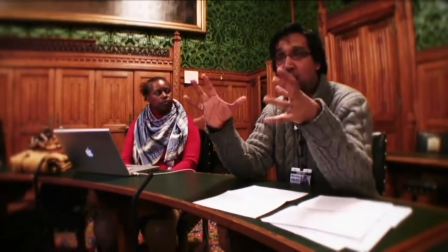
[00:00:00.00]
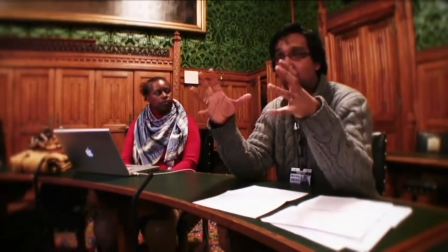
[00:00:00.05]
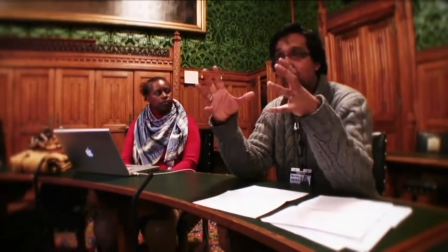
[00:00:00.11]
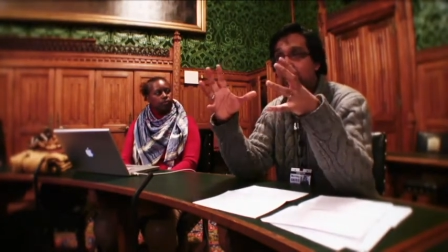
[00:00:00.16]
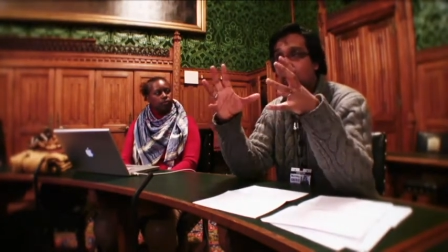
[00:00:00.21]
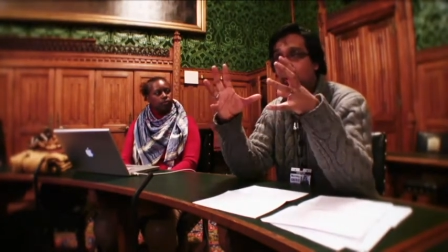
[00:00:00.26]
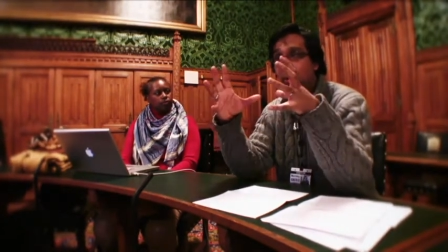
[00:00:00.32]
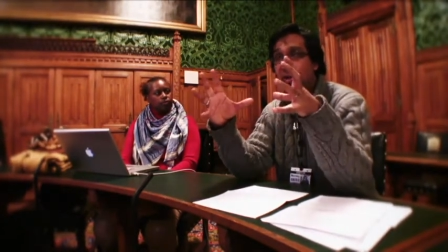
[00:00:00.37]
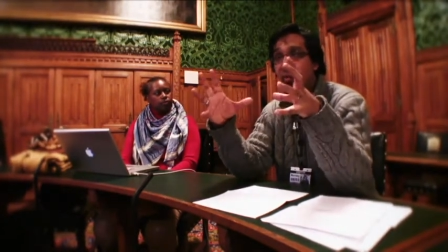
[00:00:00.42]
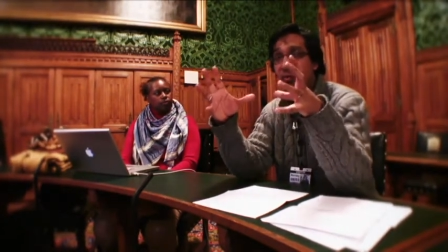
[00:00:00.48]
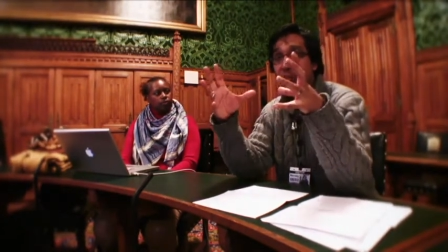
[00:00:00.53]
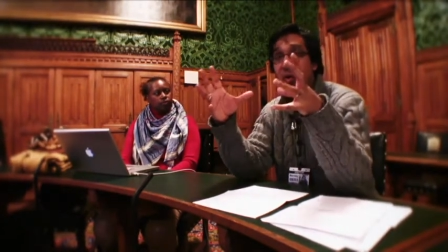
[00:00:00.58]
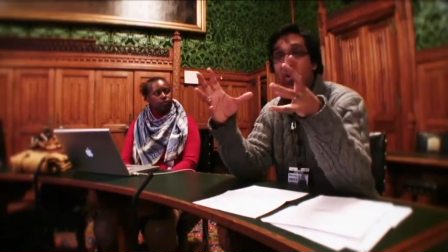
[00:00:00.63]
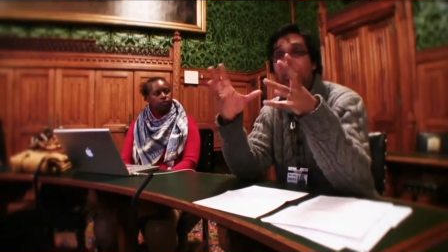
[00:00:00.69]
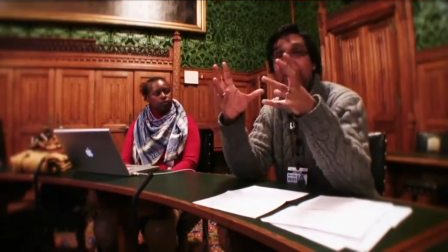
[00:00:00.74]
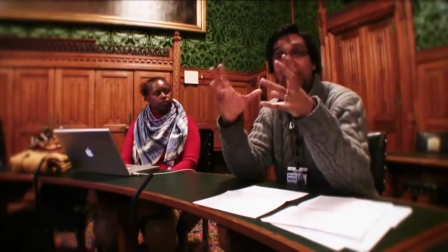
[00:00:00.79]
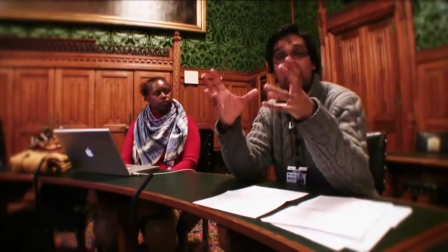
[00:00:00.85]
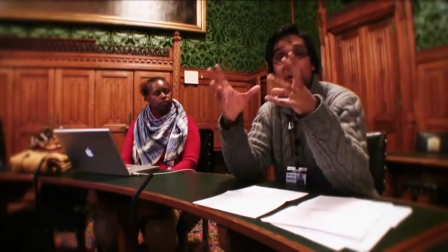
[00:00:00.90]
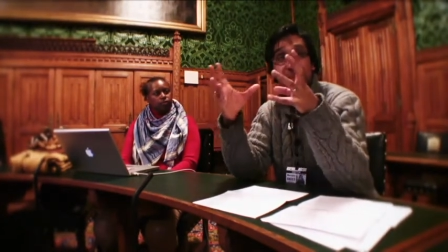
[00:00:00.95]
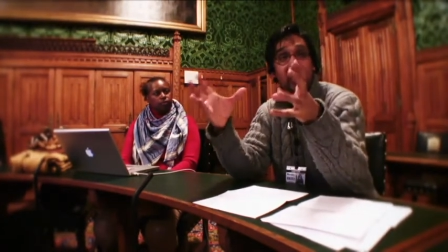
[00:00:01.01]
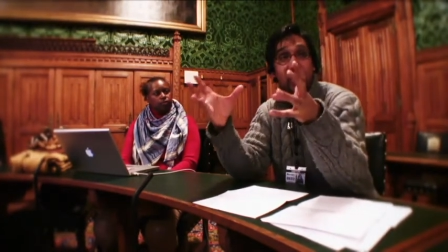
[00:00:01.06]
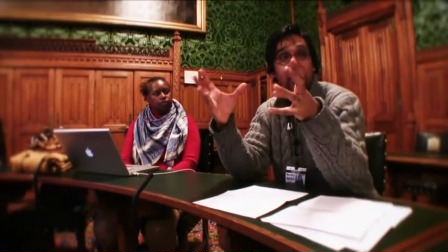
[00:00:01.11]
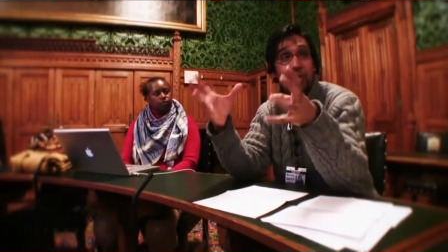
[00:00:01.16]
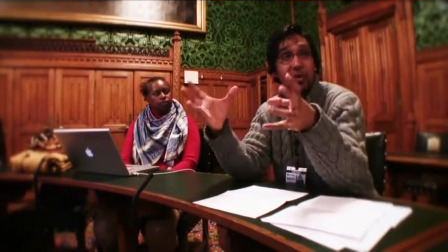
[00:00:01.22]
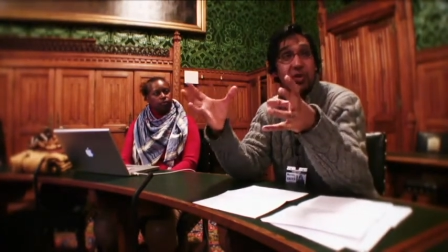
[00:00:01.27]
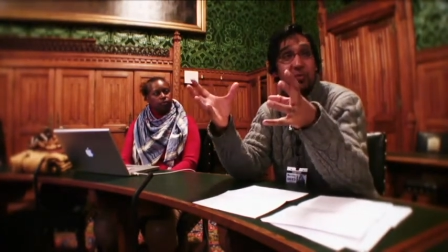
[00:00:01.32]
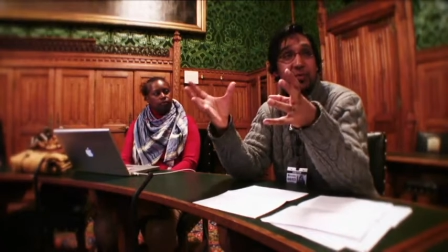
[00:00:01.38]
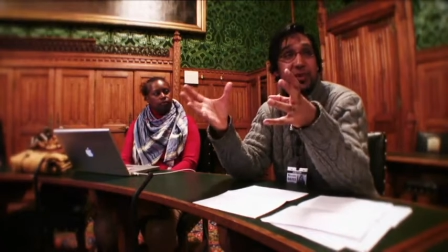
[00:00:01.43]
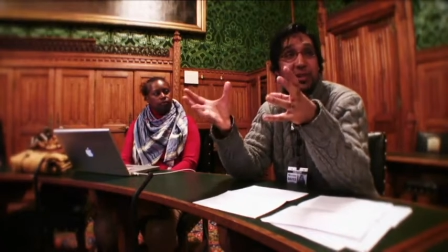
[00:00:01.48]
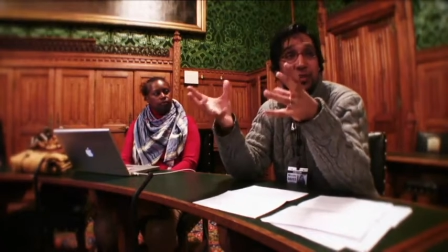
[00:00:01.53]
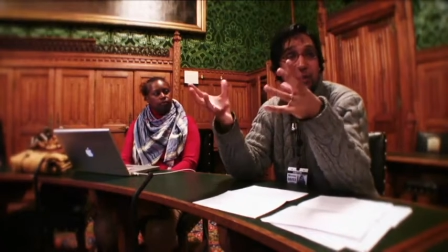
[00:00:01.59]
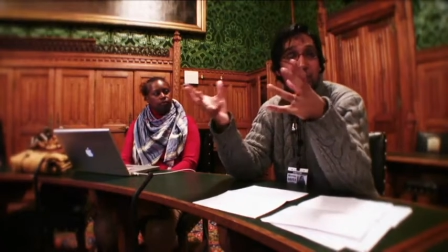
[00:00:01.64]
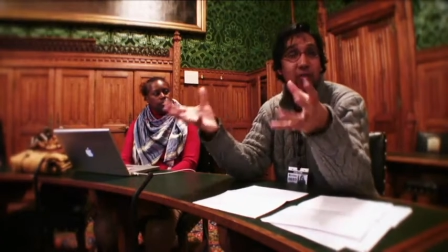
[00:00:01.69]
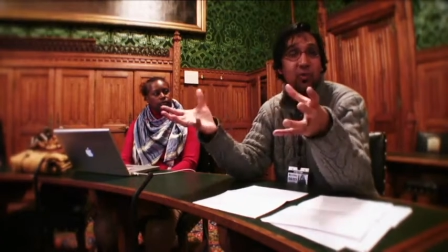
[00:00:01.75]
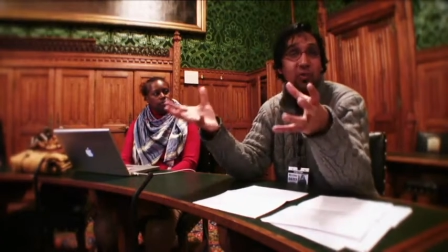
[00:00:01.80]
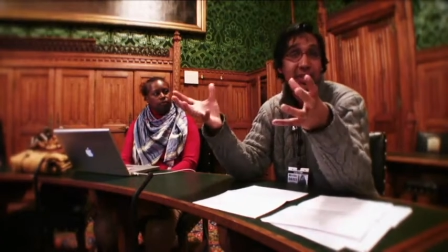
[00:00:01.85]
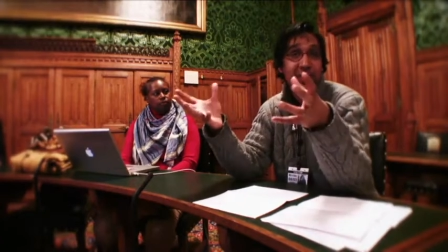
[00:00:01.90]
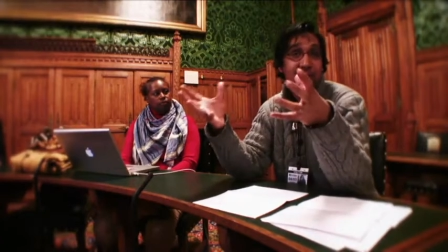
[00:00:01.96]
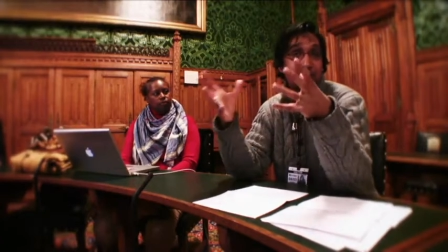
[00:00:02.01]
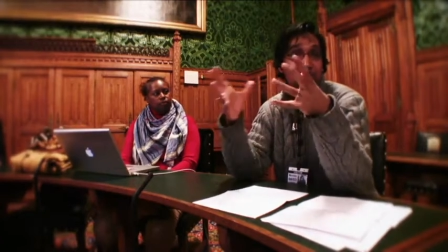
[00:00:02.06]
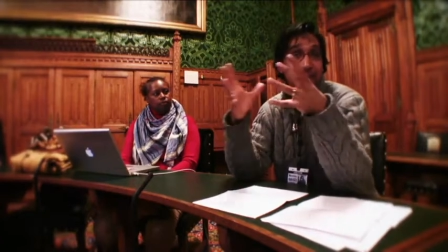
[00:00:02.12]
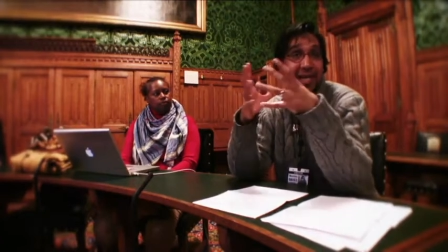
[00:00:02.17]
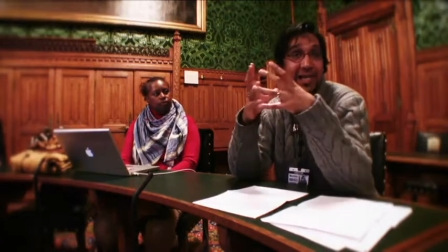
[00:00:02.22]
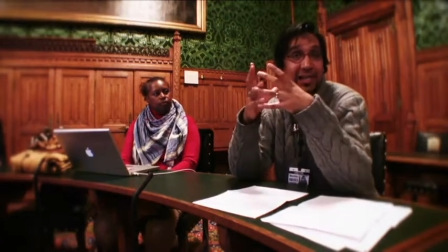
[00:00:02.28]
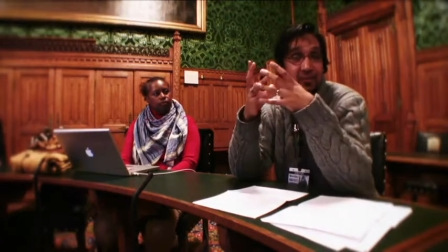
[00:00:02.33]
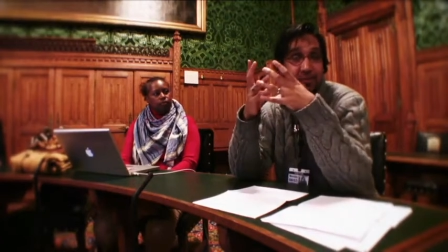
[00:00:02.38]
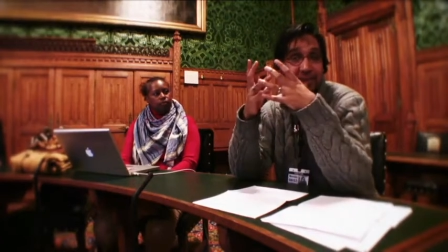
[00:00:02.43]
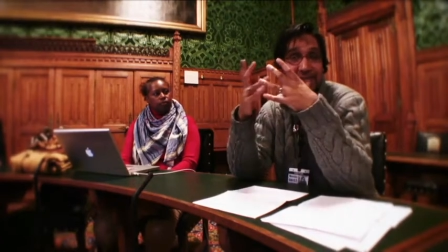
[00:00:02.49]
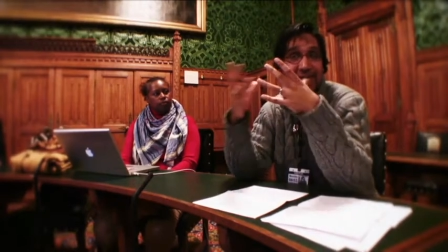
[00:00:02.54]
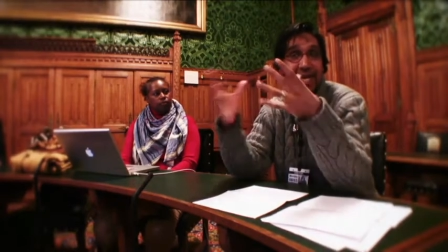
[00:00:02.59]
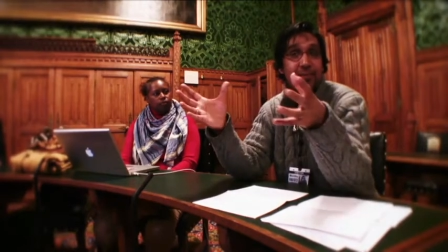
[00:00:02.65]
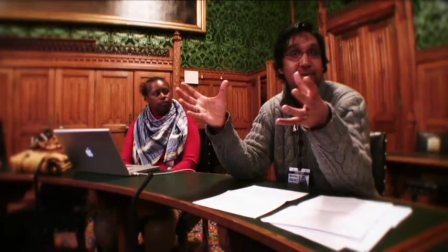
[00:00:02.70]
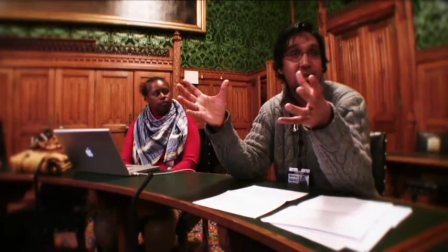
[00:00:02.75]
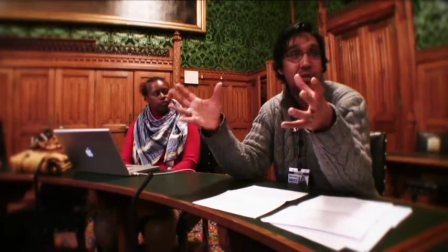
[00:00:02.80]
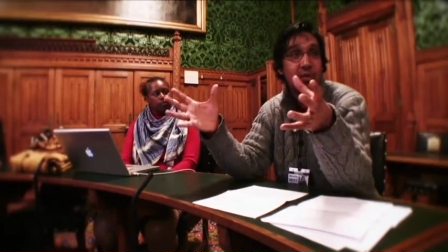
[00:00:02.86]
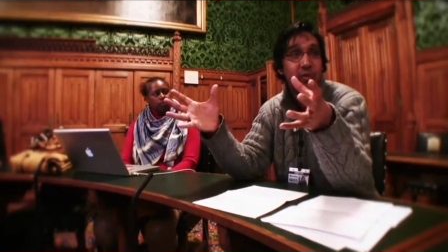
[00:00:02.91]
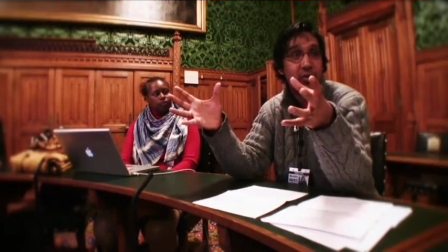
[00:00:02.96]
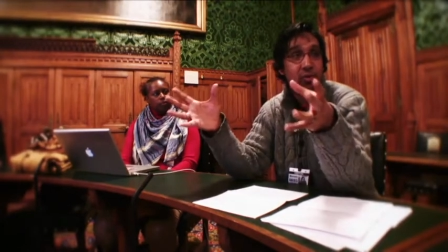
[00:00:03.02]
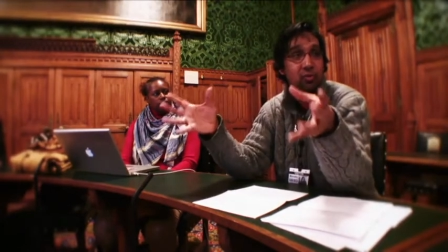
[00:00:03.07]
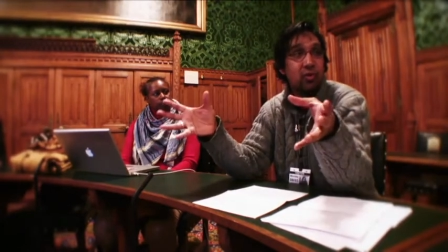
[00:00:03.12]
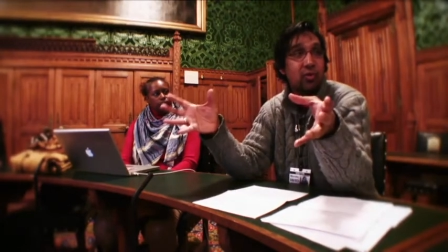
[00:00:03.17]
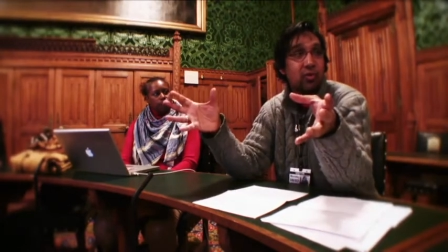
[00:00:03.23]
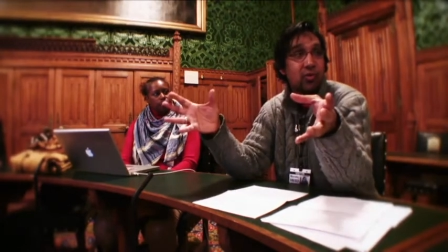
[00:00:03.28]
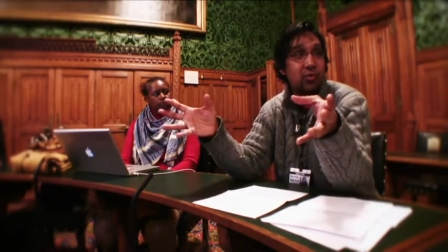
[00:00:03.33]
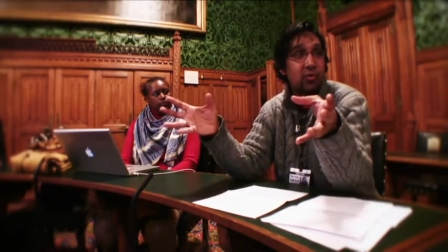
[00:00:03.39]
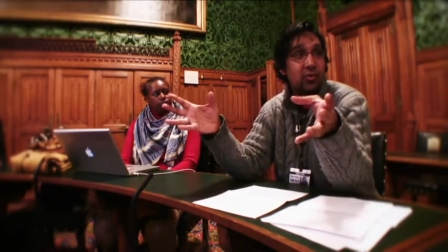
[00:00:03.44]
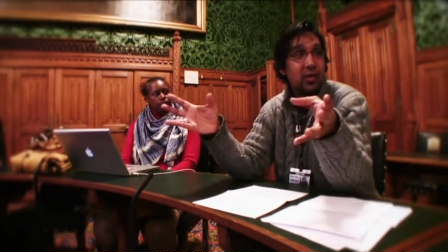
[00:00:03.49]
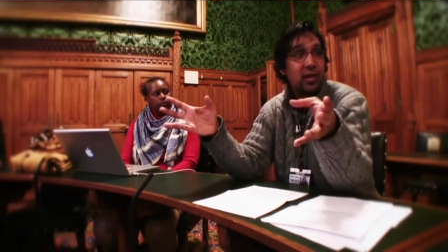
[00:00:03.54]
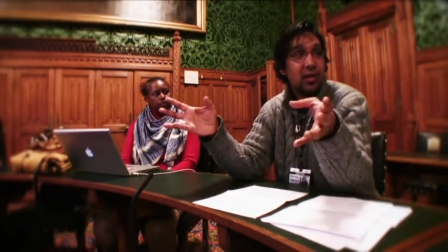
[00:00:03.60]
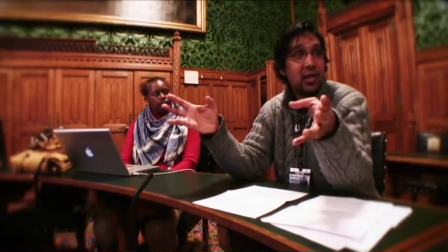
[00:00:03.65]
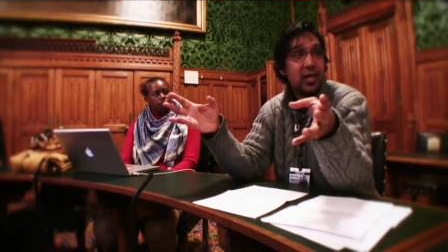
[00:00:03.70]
we, what, what we're supposed to be told is, is meaning absolute truth,